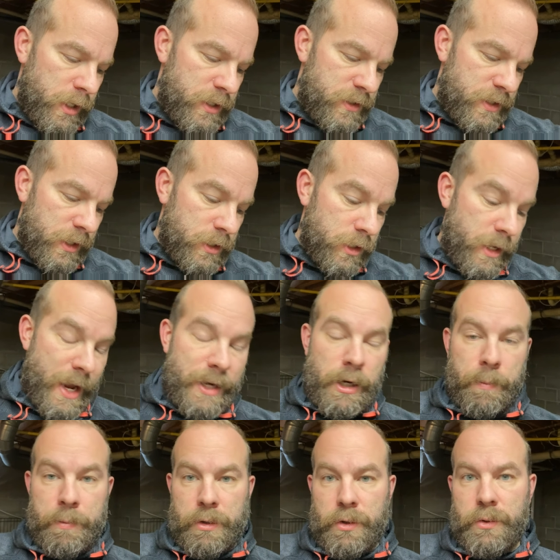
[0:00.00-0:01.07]
6, you end
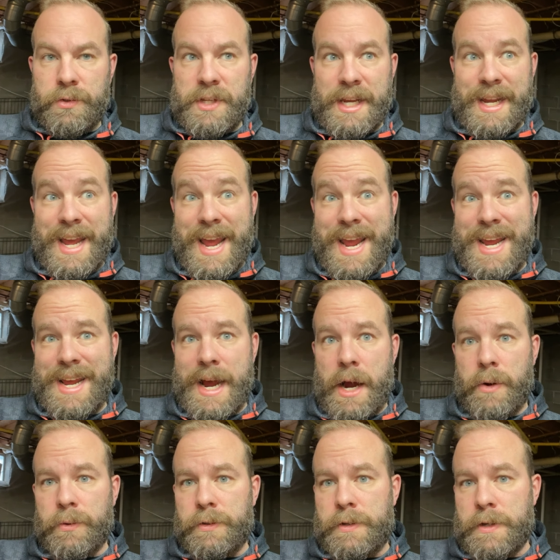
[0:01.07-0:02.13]
up using 8
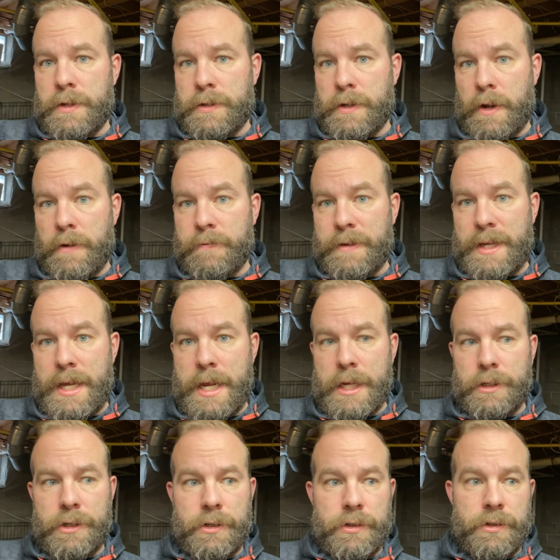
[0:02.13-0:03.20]
ounces of
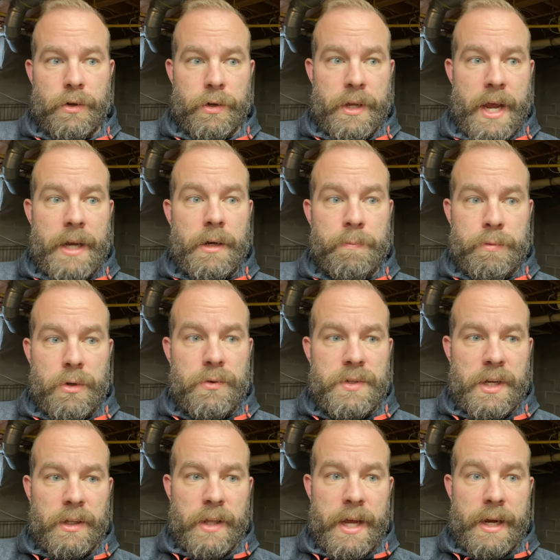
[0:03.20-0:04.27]
each. So you end up
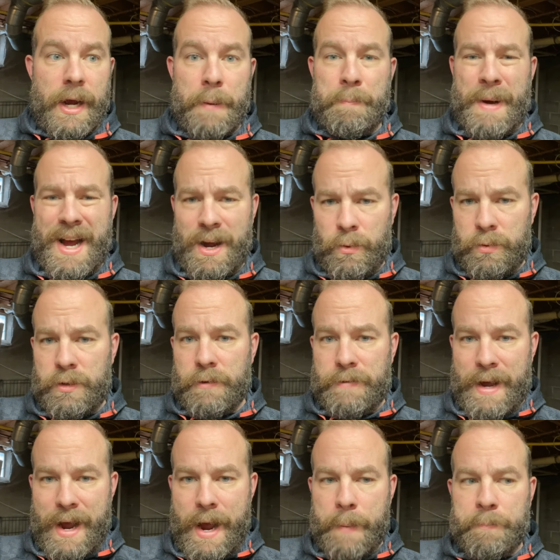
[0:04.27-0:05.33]
using like 1 pound of
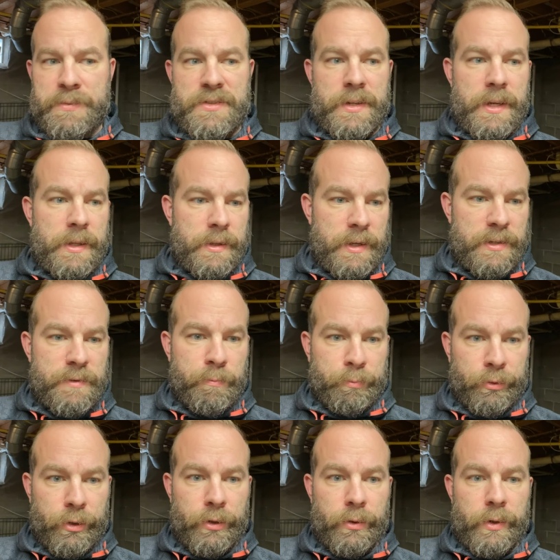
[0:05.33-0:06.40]
hops in this
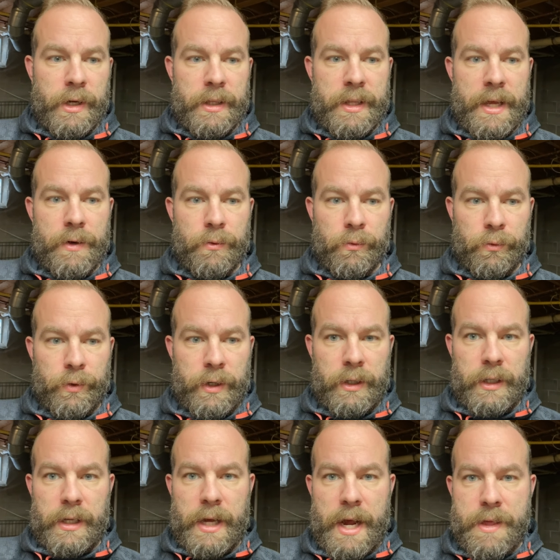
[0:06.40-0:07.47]
brew, and that
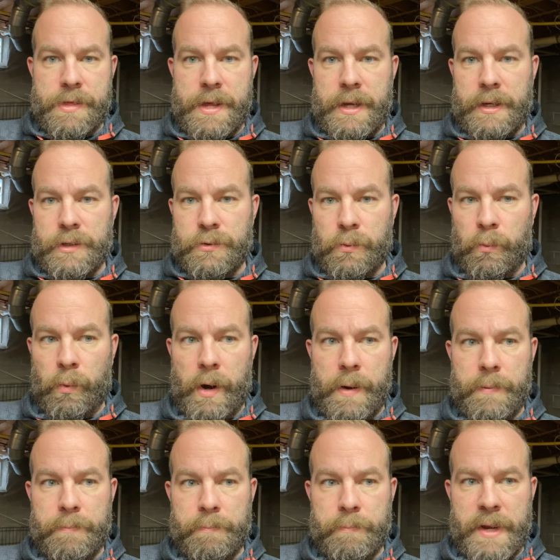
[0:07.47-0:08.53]
really, I think, is
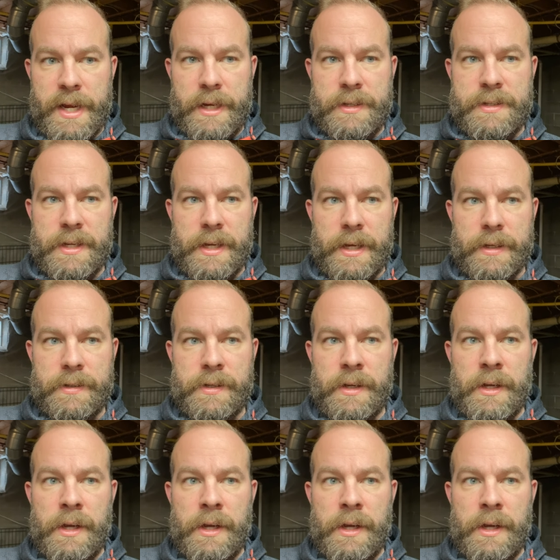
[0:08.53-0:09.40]
what makes it